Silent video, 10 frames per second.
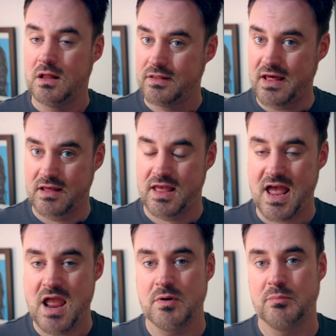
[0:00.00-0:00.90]
that
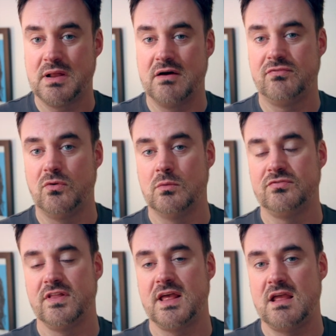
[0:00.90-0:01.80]
Cayman platform
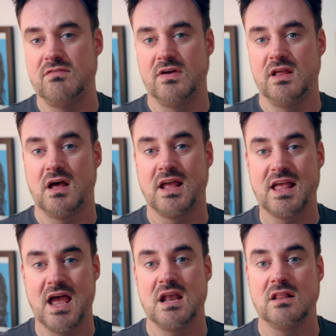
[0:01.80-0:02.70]
for the EV,
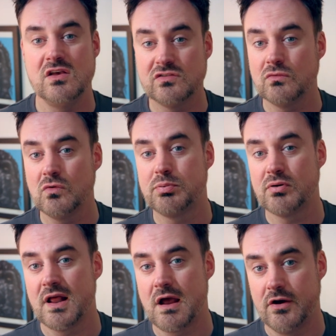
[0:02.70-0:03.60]
again, these are all
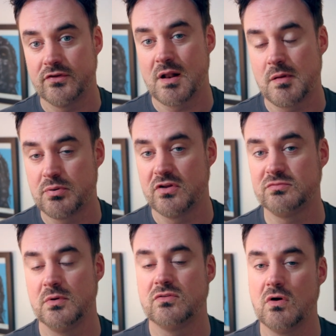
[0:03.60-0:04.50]
pretty aerodynamic, pretty
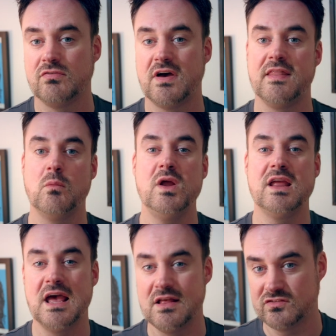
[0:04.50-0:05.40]
smoothed off. And then we
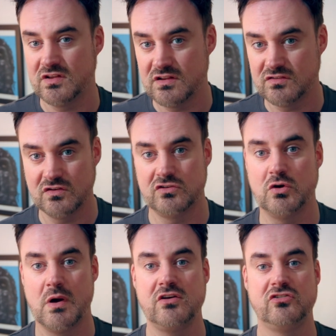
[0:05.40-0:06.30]
get to this
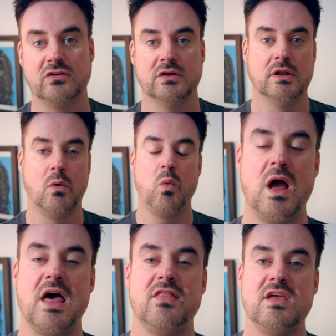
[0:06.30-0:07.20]
situation
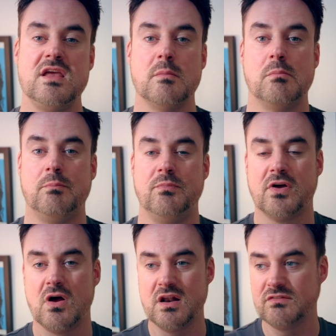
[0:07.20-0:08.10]
where the
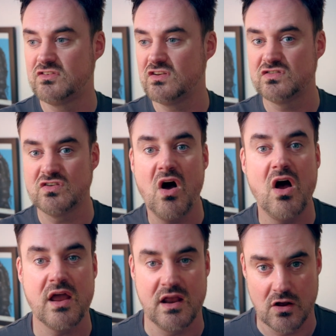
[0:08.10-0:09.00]
kind of
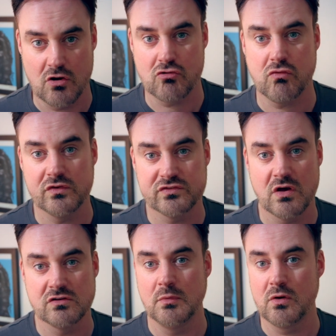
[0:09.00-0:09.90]
design across
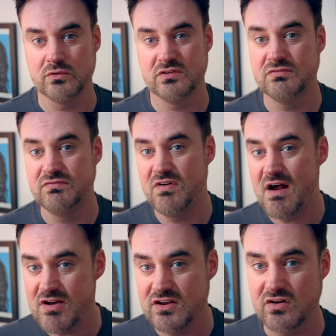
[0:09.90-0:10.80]
those models is
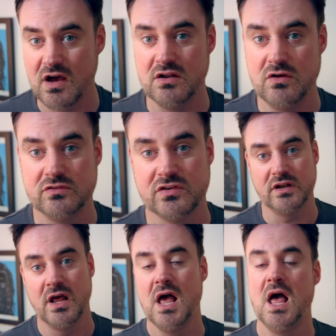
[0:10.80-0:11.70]
very
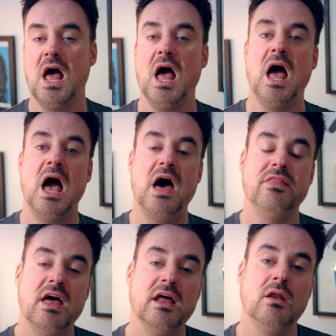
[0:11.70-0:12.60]
diluted.
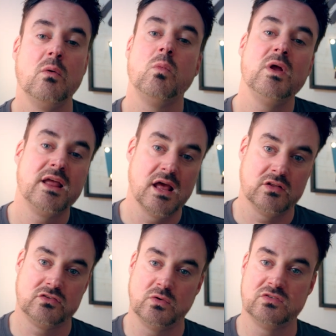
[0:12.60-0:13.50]
And then we
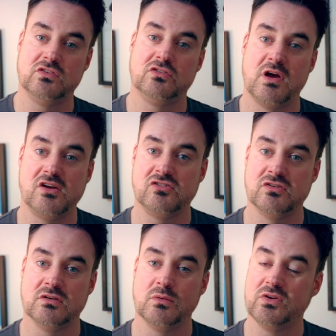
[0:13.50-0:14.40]
get to a
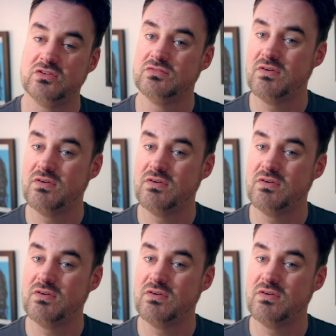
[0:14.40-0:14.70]
situation which is